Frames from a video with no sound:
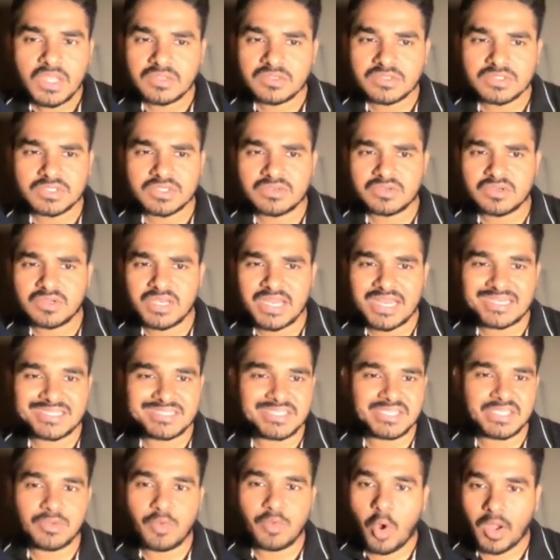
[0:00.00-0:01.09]
So let's
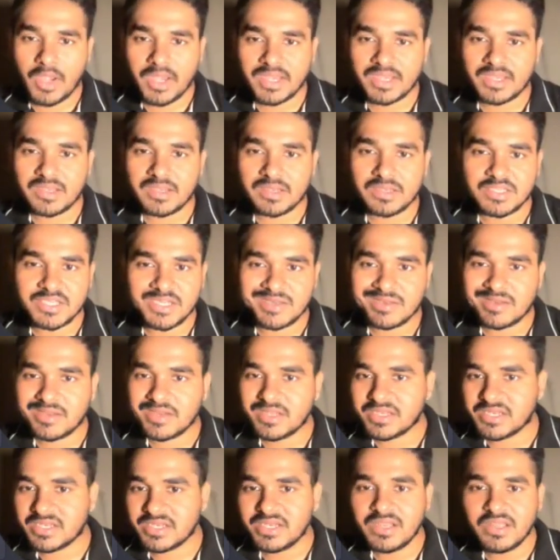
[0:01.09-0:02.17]
see what it
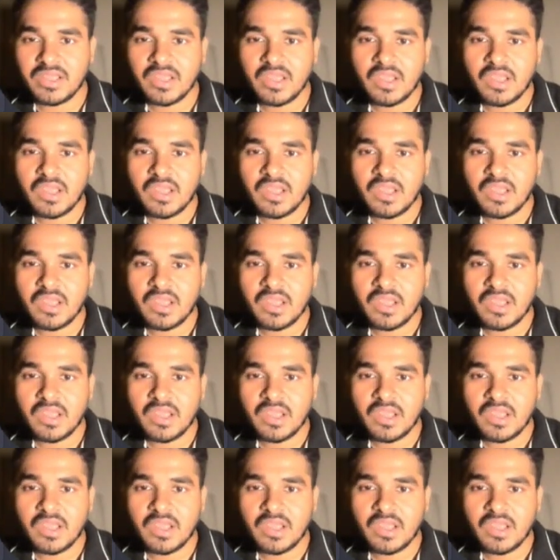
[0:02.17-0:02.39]
generated.